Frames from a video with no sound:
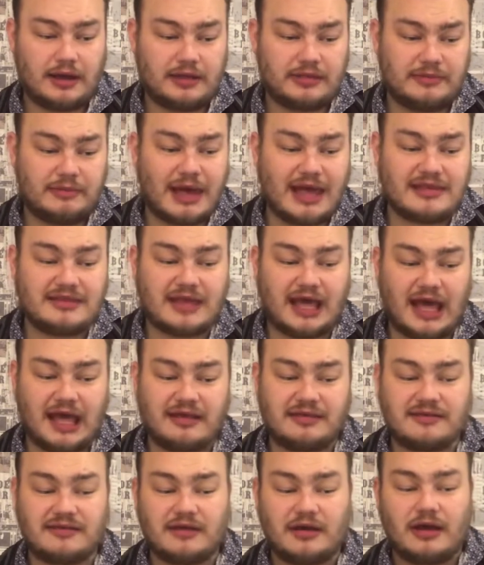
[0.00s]

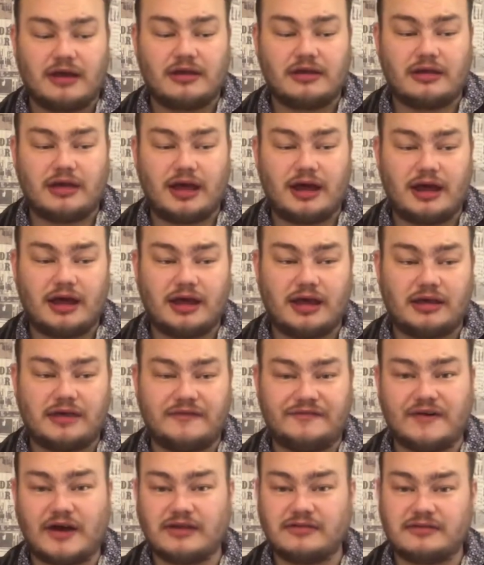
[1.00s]
Mendez, he
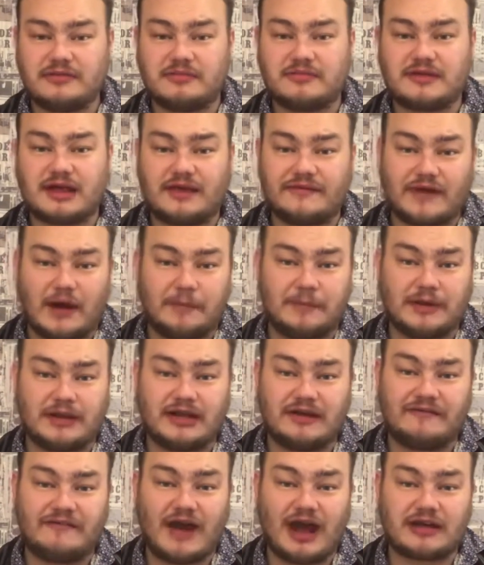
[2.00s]
finds himself up in
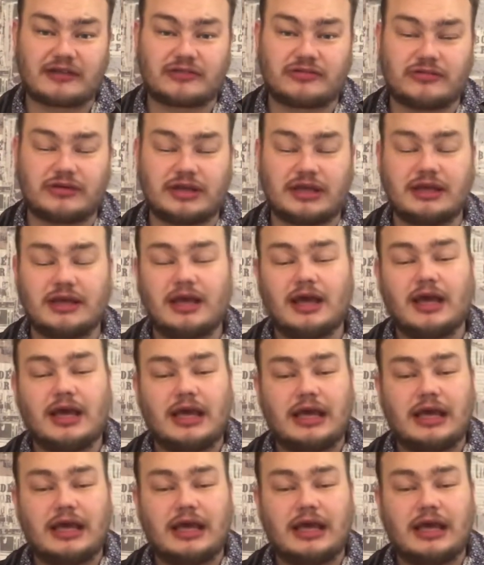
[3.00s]
the factory.